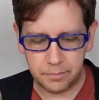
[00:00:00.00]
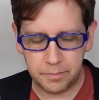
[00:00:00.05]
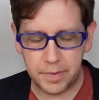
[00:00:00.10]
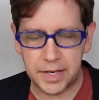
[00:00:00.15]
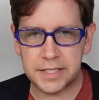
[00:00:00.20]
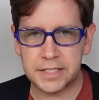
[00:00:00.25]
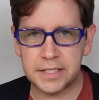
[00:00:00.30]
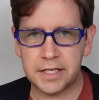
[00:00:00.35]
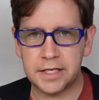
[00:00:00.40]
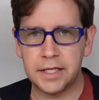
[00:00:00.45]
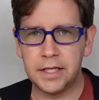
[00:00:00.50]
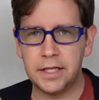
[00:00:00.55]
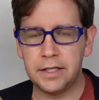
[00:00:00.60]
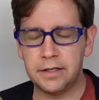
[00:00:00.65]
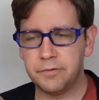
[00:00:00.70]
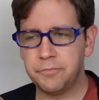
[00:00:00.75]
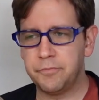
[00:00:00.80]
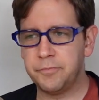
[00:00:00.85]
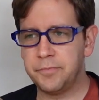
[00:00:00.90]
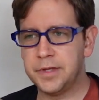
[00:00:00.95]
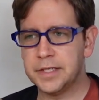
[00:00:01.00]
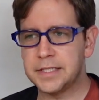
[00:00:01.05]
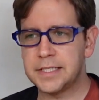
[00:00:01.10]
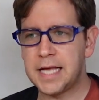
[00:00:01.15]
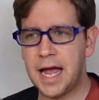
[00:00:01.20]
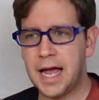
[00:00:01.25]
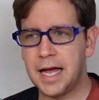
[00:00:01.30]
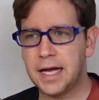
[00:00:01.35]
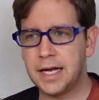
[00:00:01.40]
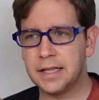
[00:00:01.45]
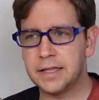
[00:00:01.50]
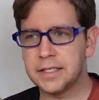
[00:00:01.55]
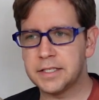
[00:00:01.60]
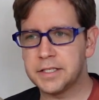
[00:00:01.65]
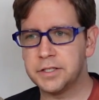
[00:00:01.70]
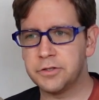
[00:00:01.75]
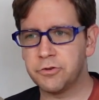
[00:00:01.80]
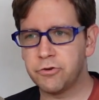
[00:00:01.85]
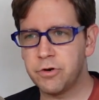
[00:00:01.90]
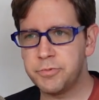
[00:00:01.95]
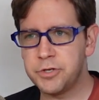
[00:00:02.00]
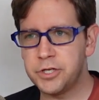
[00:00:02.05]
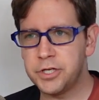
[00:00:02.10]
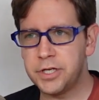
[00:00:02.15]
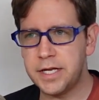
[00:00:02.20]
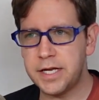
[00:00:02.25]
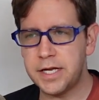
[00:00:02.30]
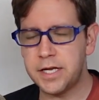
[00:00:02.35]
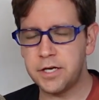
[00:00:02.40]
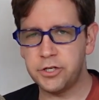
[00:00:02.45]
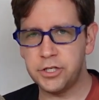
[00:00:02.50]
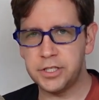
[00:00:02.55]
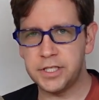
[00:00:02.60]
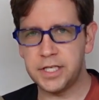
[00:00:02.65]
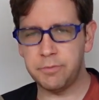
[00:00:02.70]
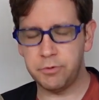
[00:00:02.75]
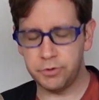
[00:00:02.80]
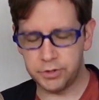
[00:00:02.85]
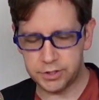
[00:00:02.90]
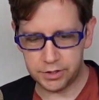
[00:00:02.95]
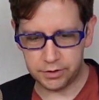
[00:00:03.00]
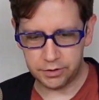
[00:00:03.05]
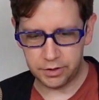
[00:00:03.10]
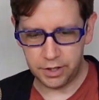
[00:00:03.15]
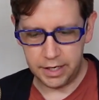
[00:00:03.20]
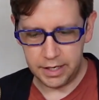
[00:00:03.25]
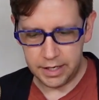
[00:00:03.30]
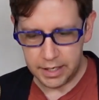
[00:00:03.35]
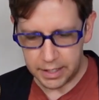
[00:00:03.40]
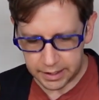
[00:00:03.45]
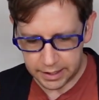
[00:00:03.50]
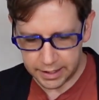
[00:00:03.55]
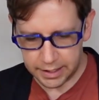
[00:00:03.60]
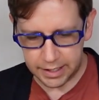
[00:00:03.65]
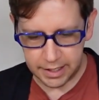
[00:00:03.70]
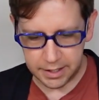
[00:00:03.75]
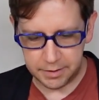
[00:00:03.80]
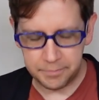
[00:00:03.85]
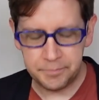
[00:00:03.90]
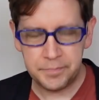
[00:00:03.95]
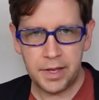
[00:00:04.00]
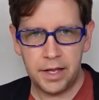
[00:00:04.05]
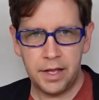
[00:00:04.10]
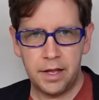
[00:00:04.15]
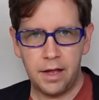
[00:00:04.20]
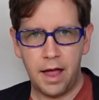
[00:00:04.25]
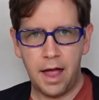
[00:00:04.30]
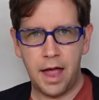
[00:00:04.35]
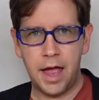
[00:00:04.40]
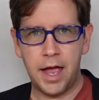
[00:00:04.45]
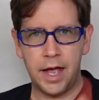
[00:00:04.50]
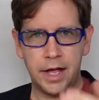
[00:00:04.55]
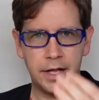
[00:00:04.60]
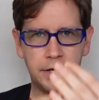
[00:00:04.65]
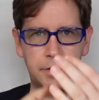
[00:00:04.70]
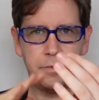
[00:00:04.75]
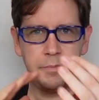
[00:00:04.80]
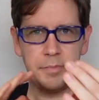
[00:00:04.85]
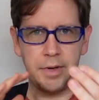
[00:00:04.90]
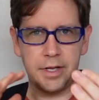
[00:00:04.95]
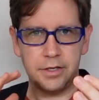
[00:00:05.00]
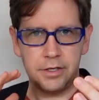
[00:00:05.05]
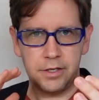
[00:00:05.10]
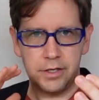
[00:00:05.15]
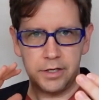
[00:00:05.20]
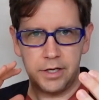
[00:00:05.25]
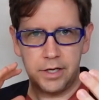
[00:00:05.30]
Based on this hack and this encryption key, she's able to get in, but